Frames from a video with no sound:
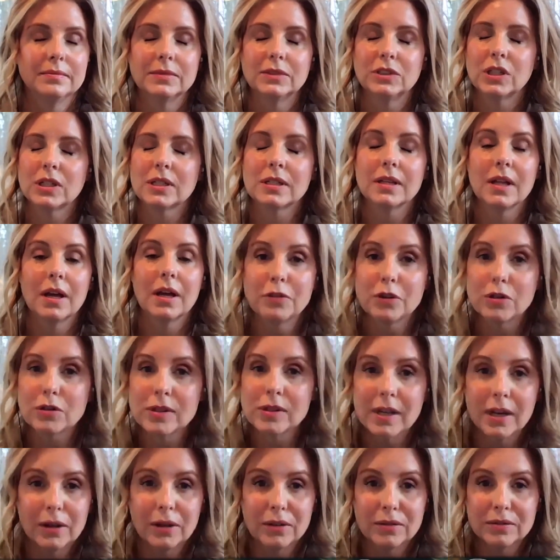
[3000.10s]
Just love
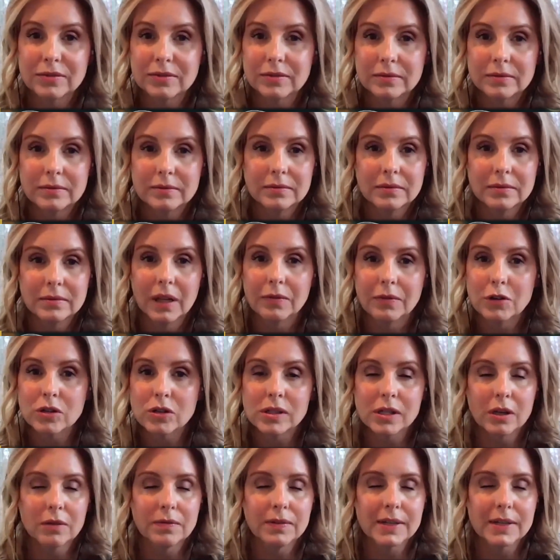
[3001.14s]
yourself. Love yourself